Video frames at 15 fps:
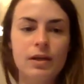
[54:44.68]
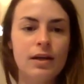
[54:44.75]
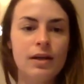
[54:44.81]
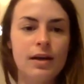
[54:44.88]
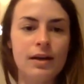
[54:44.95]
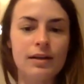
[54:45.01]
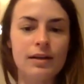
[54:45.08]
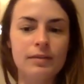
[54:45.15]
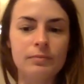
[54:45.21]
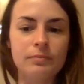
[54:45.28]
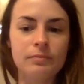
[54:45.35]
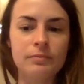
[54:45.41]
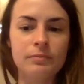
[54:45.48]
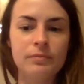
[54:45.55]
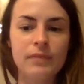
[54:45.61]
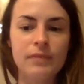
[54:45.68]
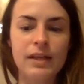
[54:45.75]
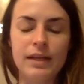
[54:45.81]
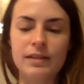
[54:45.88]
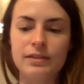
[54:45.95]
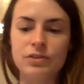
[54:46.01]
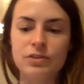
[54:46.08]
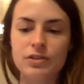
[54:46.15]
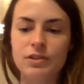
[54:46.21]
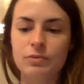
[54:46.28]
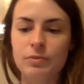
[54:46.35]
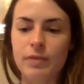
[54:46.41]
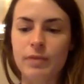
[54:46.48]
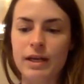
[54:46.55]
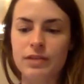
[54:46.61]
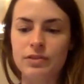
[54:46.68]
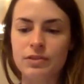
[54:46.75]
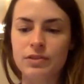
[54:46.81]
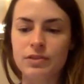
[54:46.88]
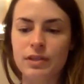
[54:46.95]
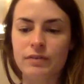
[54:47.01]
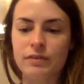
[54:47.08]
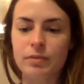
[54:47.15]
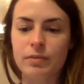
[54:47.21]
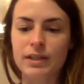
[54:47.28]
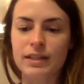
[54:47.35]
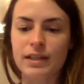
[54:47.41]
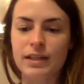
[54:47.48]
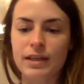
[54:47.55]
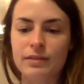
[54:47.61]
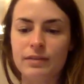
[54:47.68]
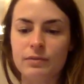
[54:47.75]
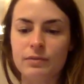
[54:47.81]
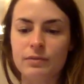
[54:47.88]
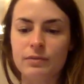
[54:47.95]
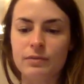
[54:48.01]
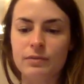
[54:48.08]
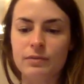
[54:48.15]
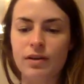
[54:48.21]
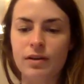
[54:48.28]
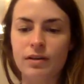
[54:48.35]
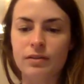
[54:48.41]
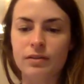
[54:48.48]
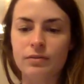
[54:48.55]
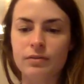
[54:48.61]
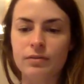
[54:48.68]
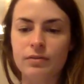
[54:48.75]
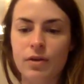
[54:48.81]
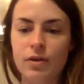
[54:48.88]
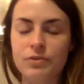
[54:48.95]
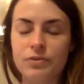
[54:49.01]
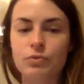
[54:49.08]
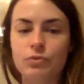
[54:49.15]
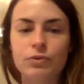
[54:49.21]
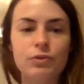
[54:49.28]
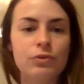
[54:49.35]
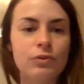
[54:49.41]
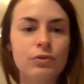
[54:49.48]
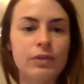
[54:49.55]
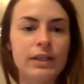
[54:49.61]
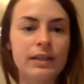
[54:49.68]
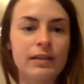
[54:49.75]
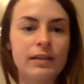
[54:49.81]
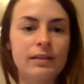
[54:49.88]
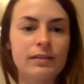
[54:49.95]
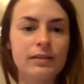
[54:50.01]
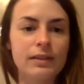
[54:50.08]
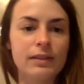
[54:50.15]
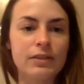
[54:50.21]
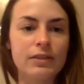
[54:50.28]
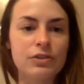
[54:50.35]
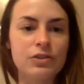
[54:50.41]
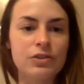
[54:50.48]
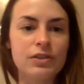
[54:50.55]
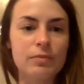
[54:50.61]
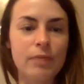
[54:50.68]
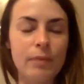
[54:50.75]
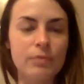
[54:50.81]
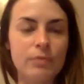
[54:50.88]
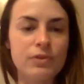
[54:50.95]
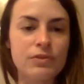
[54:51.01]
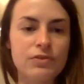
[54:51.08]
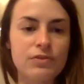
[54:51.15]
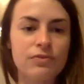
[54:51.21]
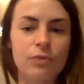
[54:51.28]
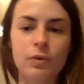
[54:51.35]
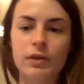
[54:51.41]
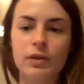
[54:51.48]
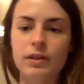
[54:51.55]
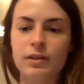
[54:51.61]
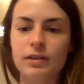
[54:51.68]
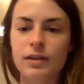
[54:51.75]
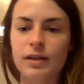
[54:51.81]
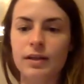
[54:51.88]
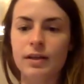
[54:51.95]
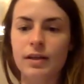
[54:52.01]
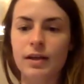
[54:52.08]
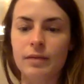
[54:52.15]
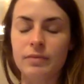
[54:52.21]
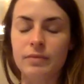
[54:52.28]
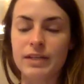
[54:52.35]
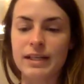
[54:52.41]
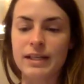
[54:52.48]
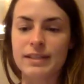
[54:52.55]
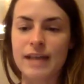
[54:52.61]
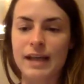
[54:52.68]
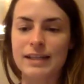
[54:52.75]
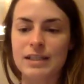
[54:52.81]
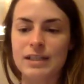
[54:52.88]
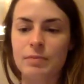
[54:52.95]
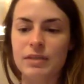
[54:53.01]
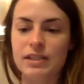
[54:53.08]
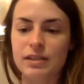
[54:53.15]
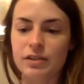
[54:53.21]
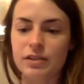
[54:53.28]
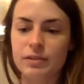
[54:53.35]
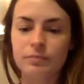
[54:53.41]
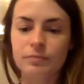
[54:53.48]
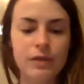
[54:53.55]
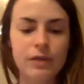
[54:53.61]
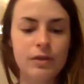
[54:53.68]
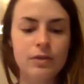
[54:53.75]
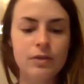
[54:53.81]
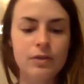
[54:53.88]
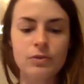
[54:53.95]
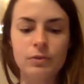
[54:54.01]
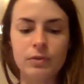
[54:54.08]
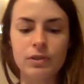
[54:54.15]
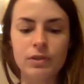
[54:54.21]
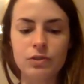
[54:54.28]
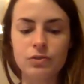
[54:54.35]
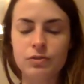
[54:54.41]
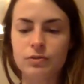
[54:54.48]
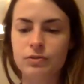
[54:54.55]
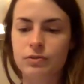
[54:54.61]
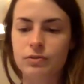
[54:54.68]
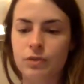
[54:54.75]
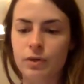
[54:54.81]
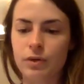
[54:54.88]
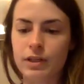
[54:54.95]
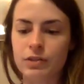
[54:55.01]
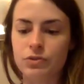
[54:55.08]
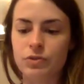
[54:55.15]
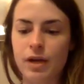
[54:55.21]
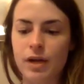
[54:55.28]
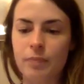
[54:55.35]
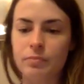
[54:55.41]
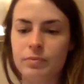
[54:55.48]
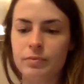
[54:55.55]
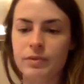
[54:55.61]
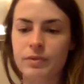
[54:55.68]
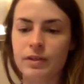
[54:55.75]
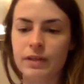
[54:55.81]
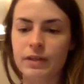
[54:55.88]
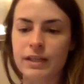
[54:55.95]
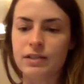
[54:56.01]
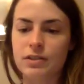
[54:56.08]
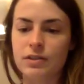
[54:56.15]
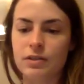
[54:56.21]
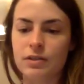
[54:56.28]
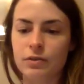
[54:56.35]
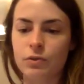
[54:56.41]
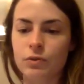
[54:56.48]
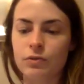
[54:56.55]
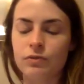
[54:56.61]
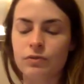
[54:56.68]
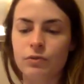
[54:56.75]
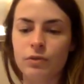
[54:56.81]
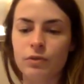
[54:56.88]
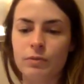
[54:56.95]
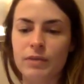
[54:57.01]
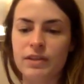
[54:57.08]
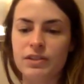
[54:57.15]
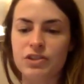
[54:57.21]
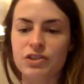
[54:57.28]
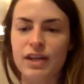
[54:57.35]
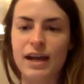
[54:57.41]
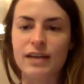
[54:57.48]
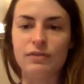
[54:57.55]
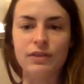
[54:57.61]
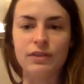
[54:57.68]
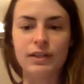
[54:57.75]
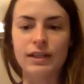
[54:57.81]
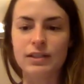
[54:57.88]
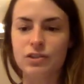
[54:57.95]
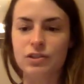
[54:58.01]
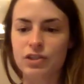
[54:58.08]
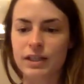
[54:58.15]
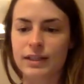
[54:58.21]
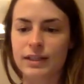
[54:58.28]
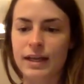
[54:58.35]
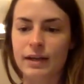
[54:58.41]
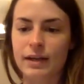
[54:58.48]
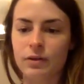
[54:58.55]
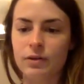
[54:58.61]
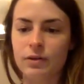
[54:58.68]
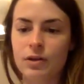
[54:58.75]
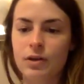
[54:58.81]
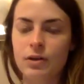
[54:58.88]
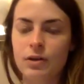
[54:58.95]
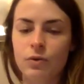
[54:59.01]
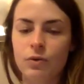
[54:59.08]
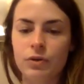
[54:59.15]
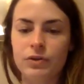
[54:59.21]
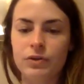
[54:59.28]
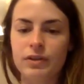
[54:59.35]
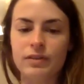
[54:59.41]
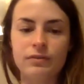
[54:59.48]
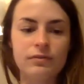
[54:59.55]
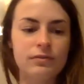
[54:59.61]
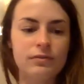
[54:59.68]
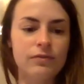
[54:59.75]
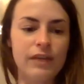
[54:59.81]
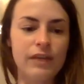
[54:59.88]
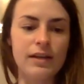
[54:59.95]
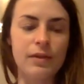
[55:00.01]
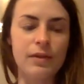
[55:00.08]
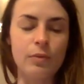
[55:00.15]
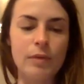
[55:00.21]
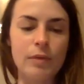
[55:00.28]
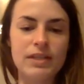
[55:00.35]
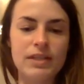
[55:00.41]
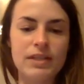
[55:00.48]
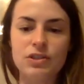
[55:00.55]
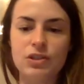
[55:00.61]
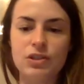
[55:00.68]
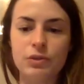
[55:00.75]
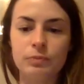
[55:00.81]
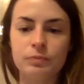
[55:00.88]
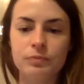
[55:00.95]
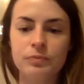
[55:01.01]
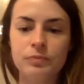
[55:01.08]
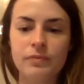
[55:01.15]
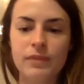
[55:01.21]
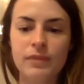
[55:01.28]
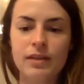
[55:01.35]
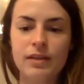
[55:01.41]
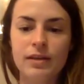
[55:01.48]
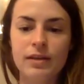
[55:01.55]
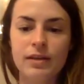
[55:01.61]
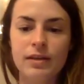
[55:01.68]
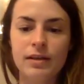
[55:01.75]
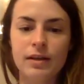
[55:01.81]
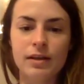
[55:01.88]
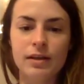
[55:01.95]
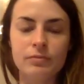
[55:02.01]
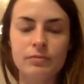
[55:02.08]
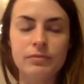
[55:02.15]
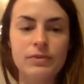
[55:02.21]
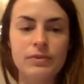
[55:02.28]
Um, and just a reminder to everybody that we are also recruiting leadership members for um, the next academic year. So I'm going to go ahead and drop the link to the Google form in the chat if you'd like to check that out, or you can find it on the website too. Um, so